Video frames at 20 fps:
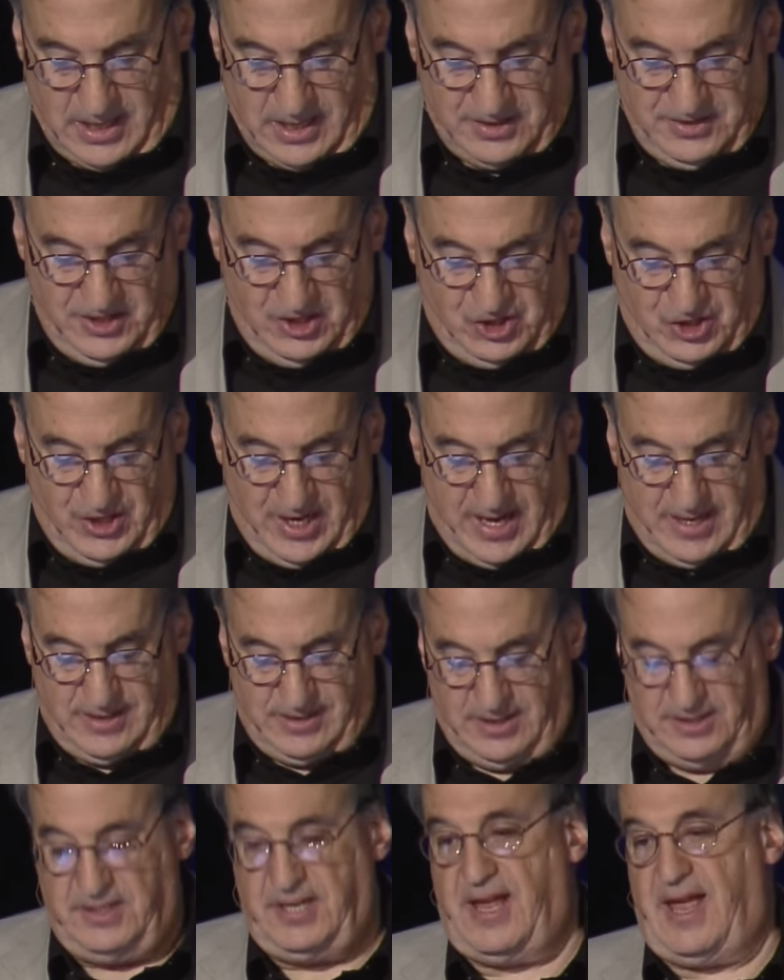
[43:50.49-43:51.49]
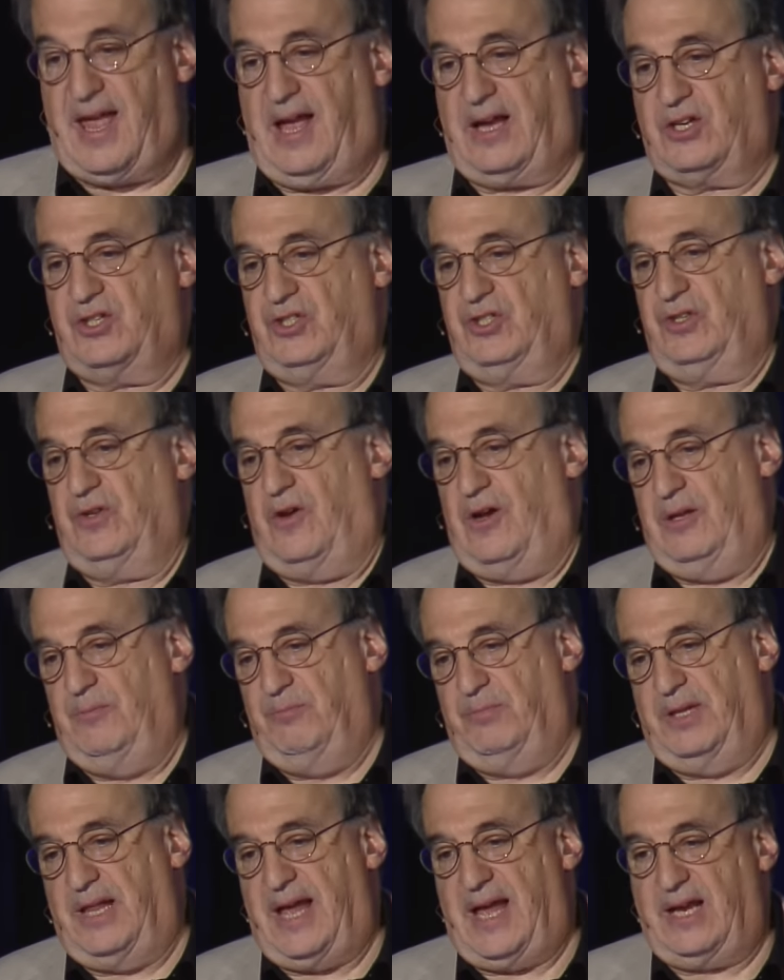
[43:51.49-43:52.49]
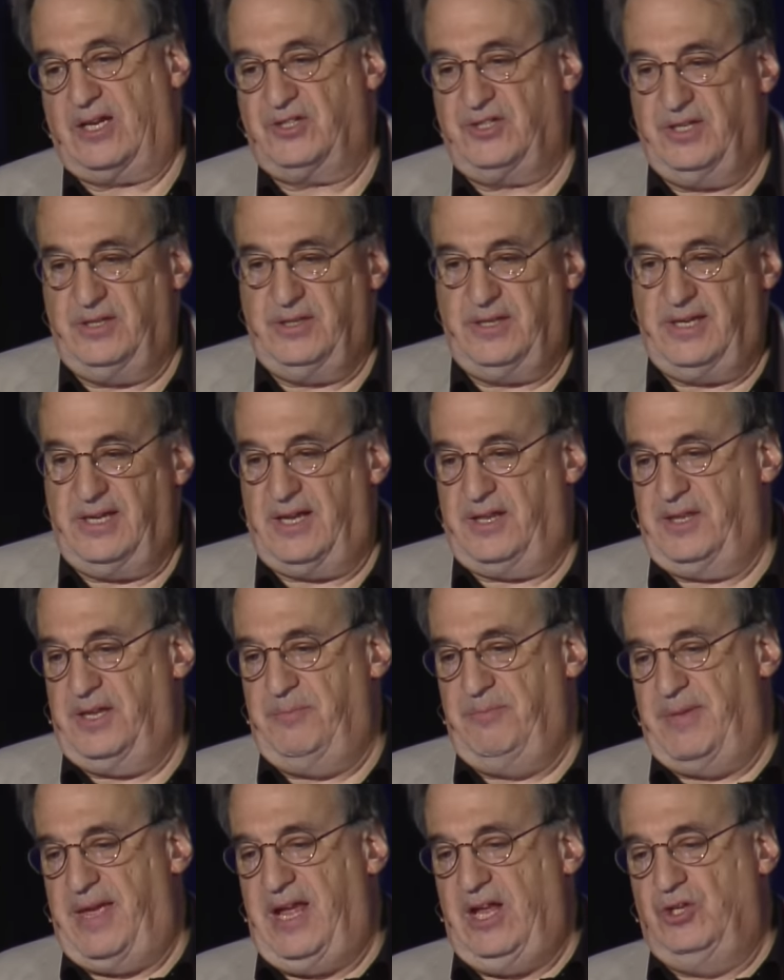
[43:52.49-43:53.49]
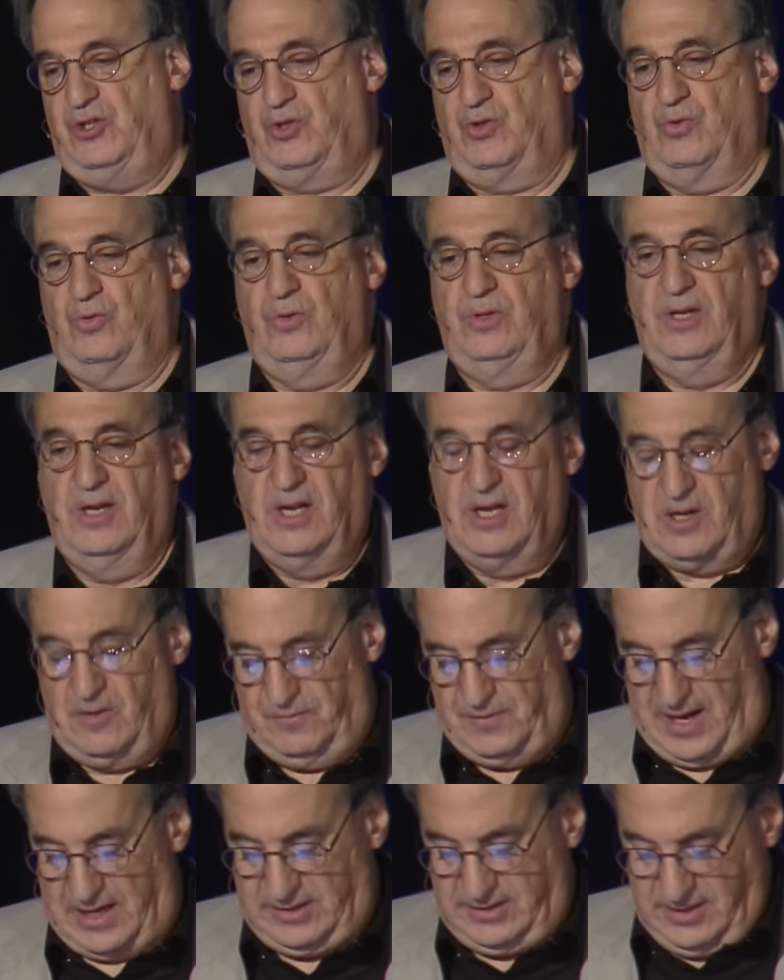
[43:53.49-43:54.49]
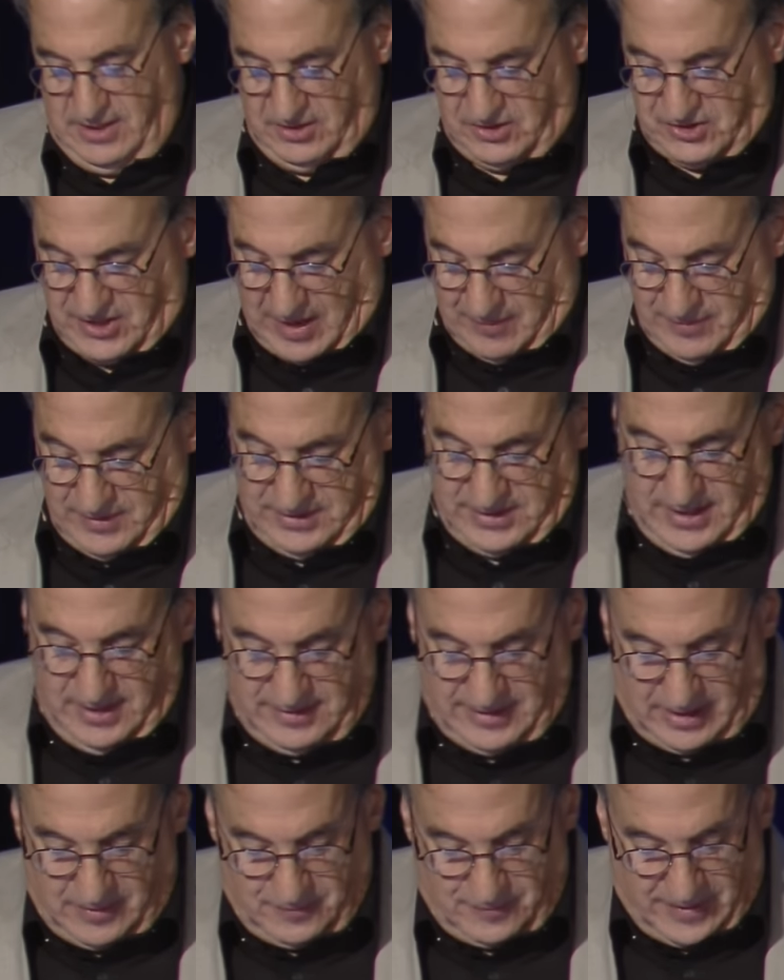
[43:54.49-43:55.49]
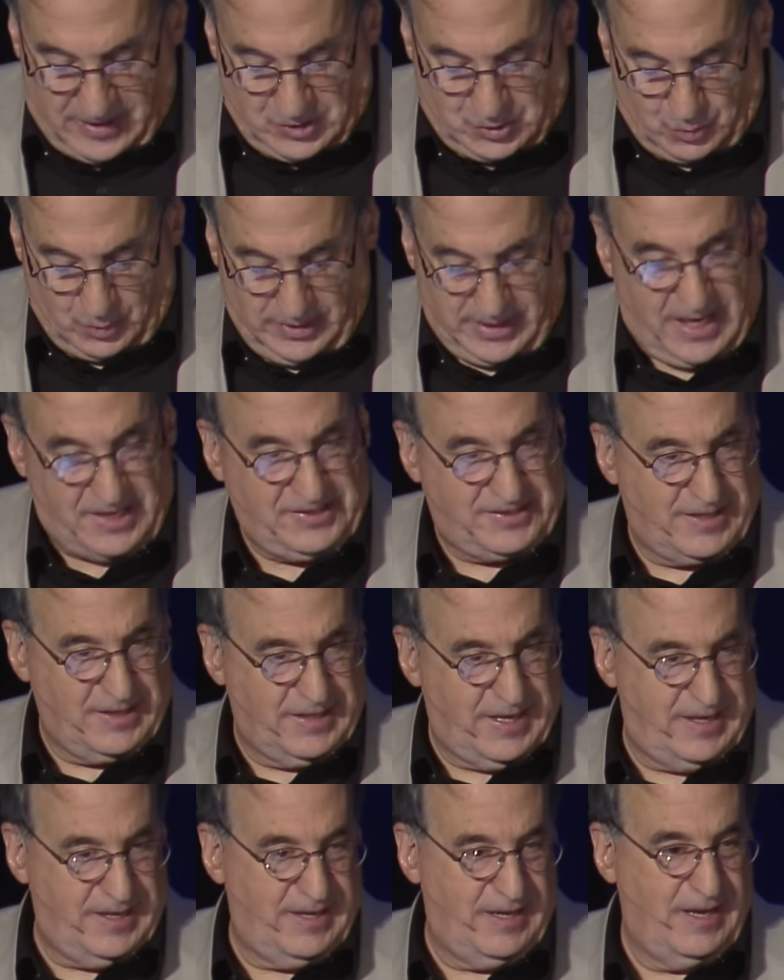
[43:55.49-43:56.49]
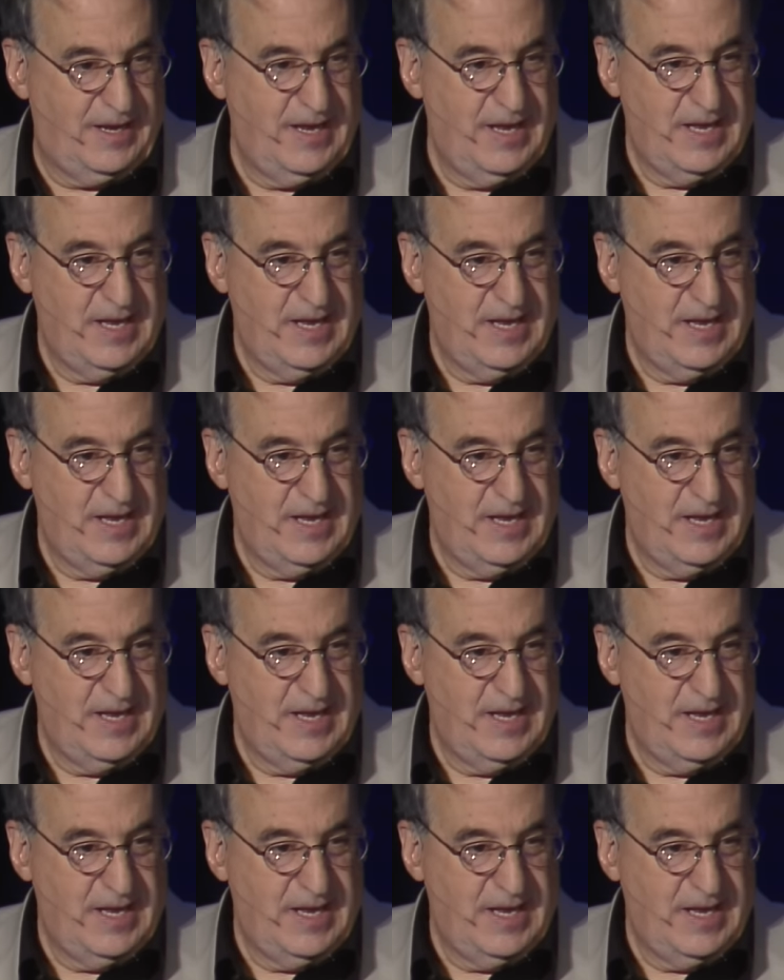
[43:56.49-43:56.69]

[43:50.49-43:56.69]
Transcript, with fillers: initiated attacks on blacks in May, June of 1917 that eventually escalated.